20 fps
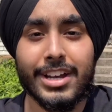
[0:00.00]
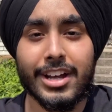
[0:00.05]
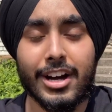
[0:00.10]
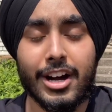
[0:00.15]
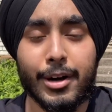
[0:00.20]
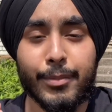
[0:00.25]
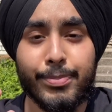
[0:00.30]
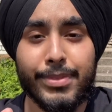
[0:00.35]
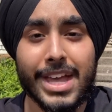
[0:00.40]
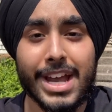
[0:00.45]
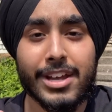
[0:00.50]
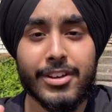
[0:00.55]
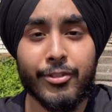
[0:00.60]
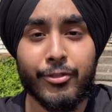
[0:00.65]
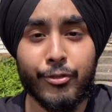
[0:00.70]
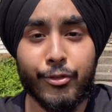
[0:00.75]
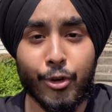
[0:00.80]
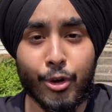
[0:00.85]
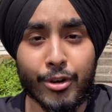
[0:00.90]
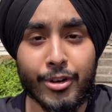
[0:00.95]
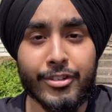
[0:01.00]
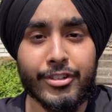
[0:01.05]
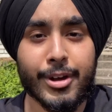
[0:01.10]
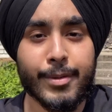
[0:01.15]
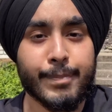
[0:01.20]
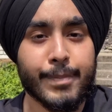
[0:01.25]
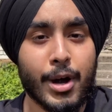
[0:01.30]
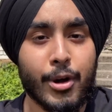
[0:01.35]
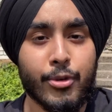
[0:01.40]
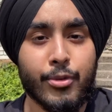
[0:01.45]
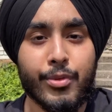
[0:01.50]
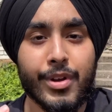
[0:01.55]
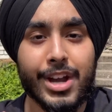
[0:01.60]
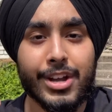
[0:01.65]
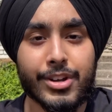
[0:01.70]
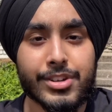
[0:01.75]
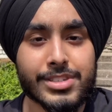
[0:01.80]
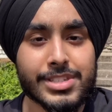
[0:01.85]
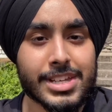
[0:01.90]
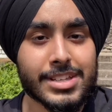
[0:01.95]
up that £400
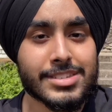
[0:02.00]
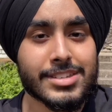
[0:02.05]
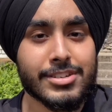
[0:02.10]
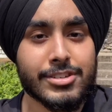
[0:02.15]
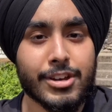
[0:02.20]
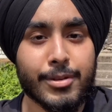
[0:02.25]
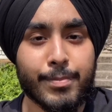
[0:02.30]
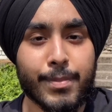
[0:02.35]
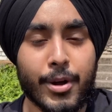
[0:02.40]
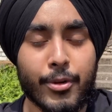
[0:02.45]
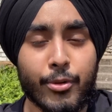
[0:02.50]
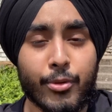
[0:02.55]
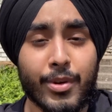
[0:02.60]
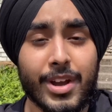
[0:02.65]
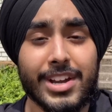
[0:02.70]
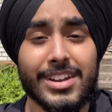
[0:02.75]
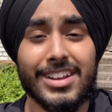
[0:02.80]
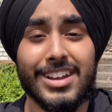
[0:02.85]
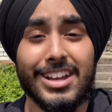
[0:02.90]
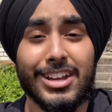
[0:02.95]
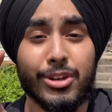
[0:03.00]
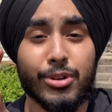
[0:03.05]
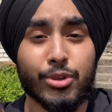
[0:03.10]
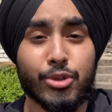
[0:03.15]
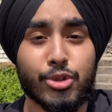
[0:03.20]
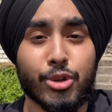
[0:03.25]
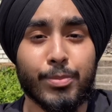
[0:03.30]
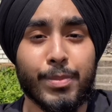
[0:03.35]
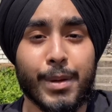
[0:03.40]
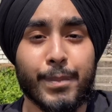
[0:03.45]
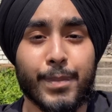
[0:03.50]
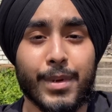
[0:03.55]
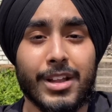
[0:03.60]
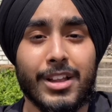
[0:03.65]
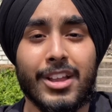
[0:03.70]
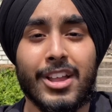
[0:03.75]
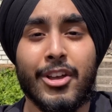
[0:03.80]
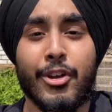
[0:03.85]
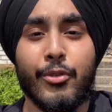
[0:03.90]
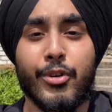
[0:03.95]
rent or £600 rent into 2 people,
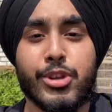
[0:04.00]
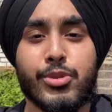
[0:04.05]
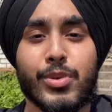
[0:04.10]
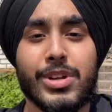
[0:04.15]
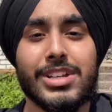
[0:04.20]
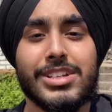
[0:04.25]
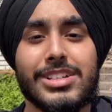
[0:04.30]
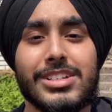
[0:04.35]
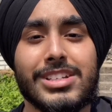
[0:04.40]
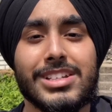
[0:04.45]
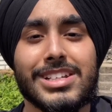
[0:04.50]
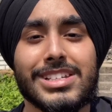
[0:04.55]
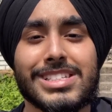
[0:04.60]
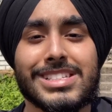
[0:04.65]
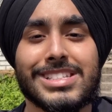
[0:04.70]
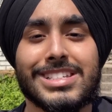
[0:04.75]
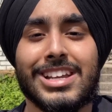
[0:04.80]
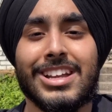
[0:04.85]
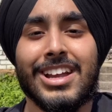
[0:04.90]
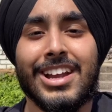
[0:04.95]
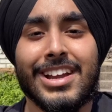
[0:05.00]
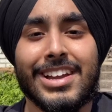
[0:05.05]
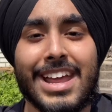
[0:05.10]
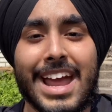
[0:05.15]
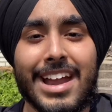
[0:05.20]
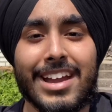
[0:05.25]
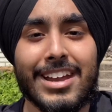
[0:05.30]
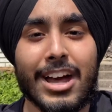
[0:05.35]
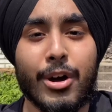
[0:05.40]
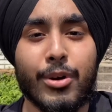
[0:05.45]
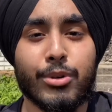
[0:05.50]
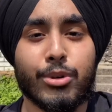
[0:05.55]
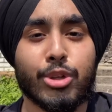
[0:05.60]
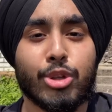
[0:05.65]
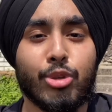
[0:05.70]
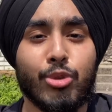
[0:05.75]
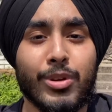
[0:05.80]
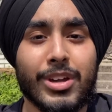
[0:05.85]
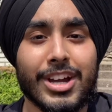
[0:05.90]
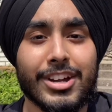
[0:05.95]
which will just tend down to
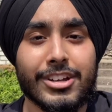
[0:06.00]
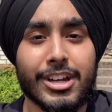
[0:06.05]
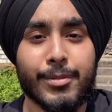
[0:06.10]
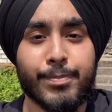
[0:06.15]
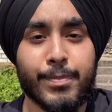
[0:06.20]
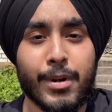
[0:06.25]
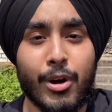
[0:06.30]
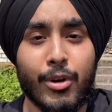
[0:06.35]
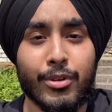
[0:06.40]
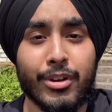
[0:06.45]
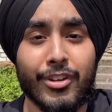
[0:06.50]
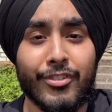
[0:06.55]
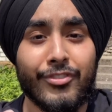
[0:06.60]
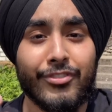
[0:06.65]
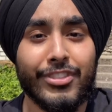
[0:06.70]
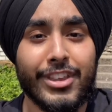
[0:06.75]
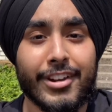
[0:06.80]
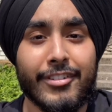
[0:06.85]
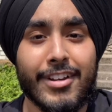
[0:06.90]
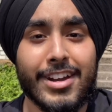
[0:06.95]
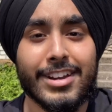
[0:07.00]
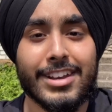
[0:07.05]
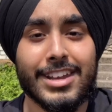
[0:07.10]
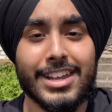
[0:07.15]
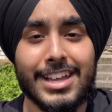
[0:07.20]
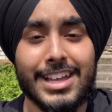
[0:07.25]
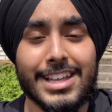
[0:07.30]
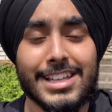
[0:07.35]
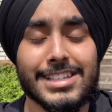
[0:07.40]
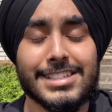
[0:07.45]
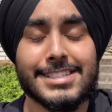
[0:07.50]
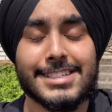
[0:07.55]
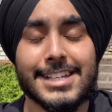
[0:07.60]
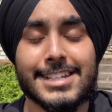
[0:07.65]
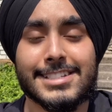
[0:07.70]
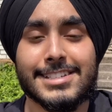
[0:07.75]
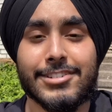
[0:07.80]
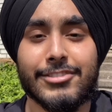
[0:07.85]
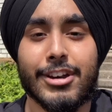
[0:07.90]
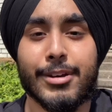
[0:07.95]
£300 if the rent is
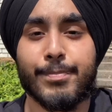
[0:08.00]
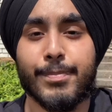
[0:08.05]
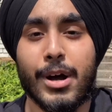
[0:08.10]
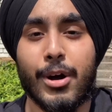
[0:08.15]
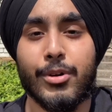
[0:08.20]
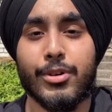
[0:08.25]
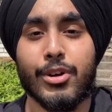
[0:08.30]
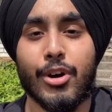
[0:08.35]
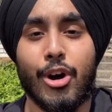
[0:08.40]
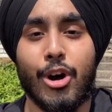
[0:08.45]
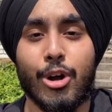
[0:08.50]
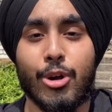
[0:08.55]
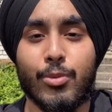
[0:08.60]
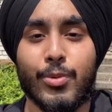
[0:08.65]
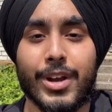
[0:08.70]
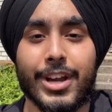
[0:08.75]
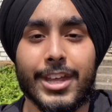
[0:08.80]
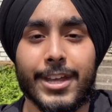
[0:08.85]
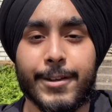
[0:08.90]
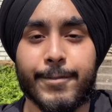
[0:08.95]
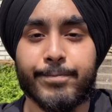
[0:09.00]
£600 already.